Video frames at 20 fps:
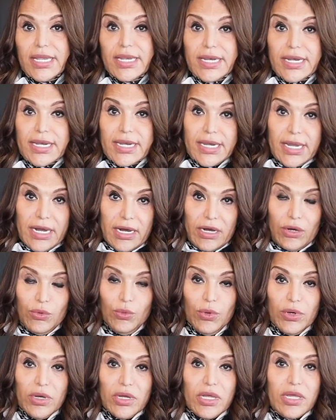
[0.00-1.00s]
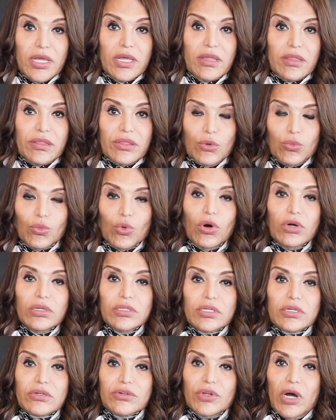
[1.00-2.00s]
Now, the
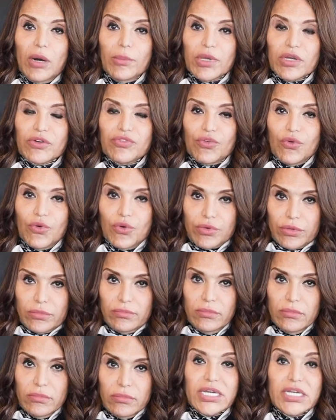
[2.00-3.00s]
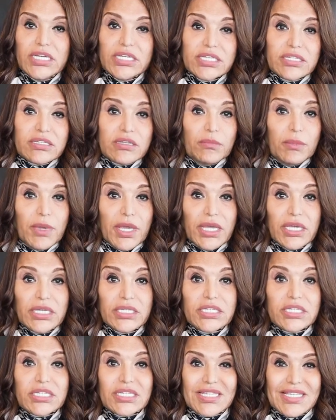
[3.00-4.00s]
World Economic Forum
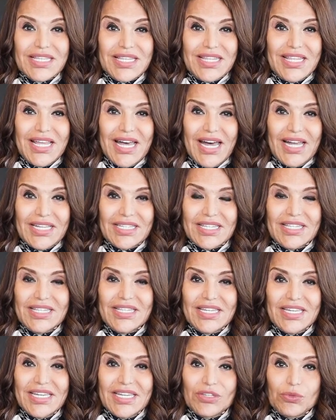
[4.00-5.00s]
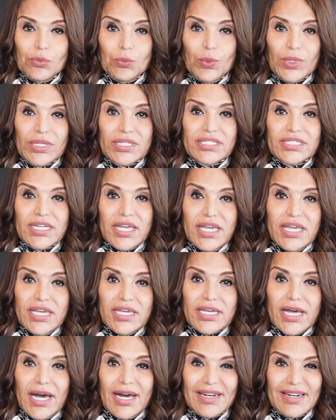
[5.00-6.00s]
estimates that the, it will
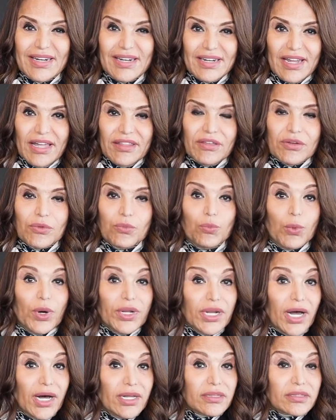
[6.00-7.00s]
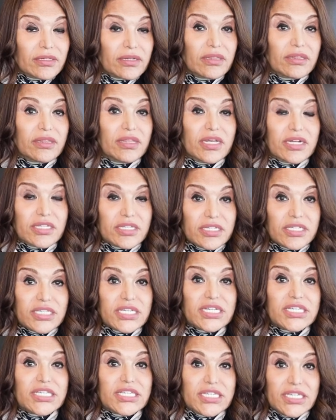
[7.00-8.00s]
take another
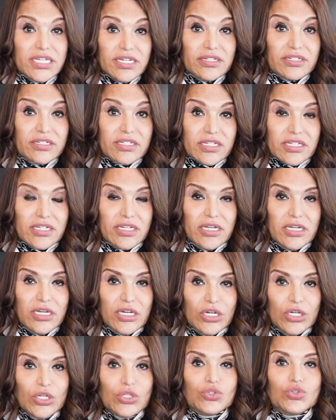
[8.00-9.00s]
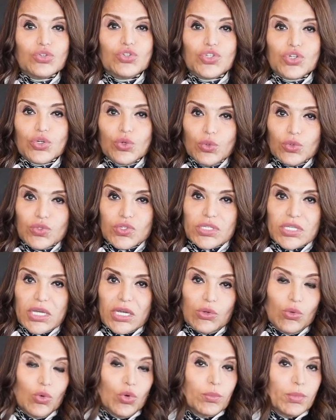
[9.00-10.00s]
136 years to close the
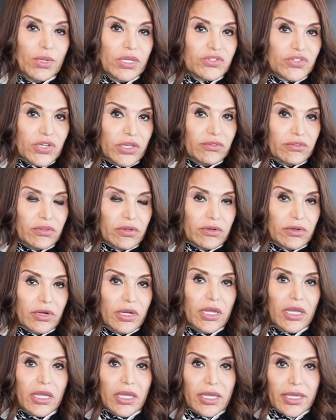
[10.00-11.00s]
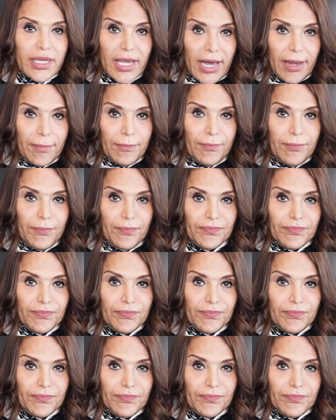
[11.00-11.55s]
global gender gap.